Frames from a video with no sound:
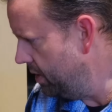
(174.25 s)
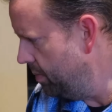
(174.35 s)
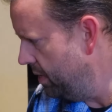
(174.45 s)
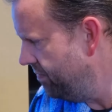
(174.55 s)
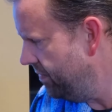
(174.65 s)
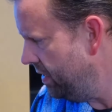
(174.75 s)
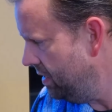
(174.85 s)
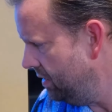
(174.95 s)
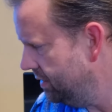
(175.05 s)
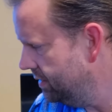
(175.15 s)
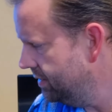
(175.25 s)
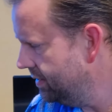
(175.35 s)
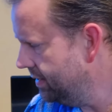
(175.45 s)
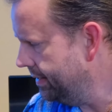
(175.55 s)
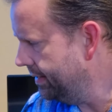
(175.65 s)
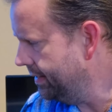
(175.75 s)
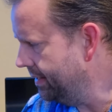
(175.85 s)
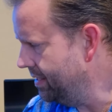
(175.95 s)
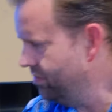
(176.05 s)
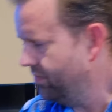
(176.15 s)
beefy.
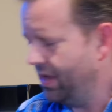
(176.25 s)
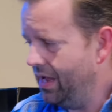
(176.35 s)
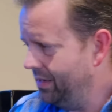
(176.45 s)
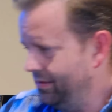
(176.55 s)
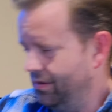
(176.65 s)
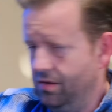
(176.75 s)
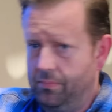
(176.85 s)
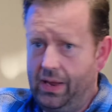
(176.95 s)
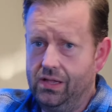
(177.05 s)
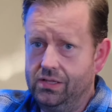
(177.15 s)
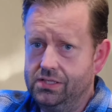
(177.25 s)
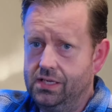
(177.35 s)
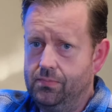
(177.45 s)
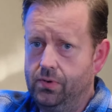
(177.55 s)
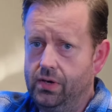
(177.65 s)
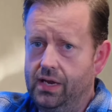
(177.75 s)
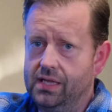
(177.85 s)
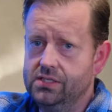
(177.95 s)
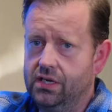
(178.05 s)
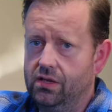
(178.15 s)
You've got a balanced input
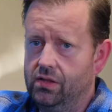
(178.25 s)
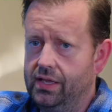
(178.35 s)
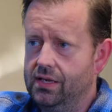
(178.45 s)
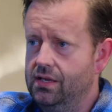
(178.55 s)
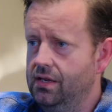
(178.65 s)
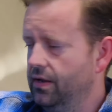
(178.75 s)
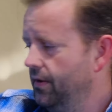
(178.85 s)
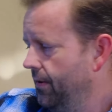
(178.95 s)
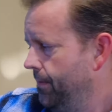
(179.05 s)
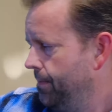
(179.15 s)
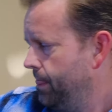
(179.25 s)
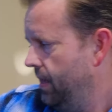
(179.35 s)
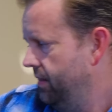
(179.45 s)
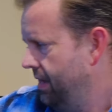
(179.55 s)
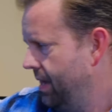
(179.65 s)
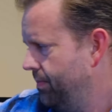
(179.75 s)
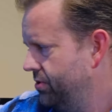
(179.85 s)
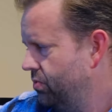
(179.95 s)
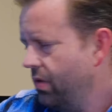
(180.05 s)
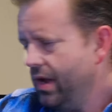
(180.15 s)
and single-ended, and the amp
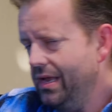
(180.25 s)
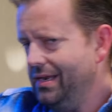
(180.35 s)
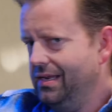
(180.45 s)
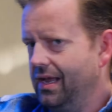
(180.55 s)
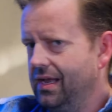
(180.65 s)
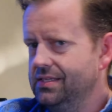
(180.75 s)
is rated at